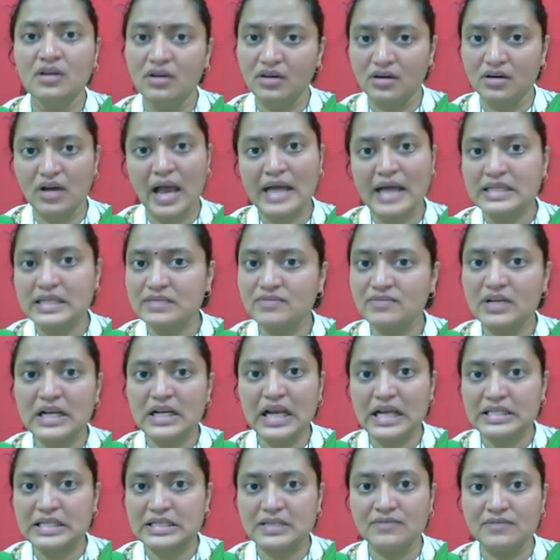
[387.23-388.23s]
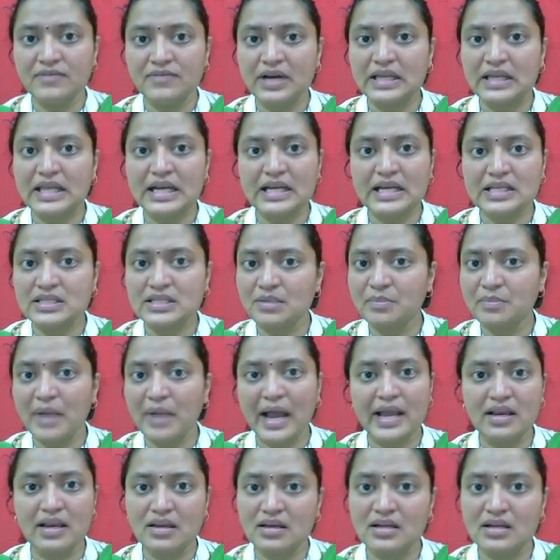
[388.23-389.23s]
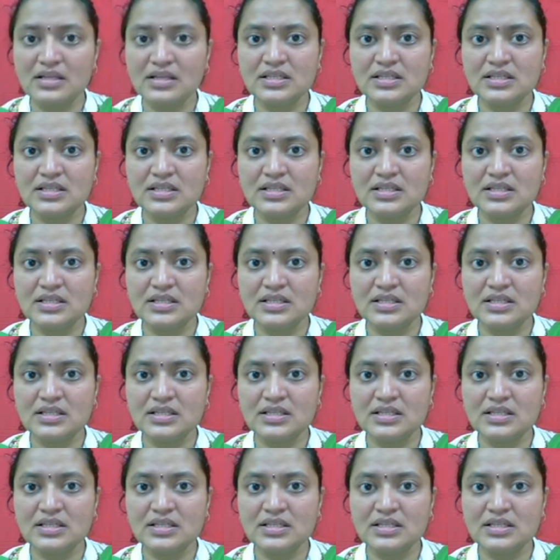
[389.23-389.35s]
as we classify that as a minor